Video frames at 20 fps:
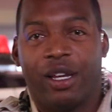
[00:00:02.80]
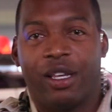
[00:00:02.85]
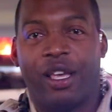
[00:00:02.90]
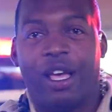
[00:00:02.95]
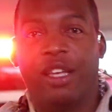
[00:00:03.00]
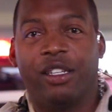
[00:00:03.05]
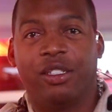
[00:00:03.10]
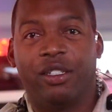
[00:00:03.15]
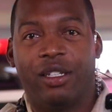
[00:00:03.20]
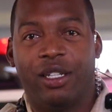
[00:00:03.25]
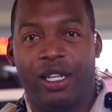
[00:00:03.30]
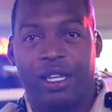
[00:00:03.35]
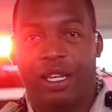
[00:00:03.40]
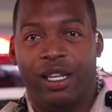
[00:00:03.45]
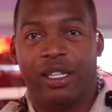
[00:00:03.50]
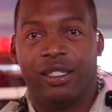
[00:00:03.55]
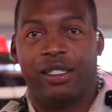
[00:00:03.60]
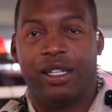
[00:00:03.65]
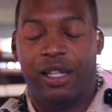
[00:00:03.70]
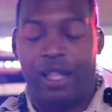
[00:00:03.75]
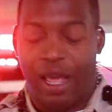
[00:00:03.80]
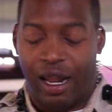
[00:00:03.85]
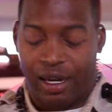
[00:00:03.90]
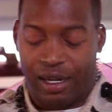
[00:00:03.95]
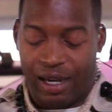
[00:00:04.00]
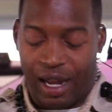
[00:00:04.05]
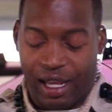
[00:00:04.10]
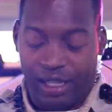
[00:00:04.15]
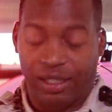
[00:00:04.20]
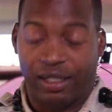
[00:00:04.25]
Occasionally, it's a lot of
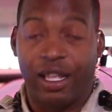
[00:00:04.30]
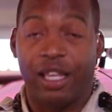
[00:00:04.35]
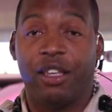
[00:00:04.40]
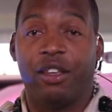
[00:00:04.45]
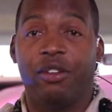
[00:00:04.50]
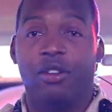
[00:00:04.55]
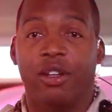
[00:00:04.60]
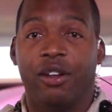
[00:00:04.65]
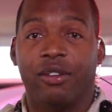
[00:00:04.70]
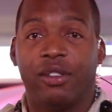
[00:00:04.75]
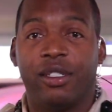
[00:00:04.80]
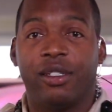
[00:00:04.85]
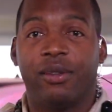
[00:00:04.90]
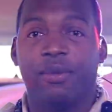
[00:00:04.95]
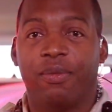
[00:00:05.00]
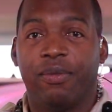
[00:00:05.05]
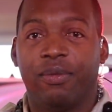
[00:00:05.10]
nice thank you notes.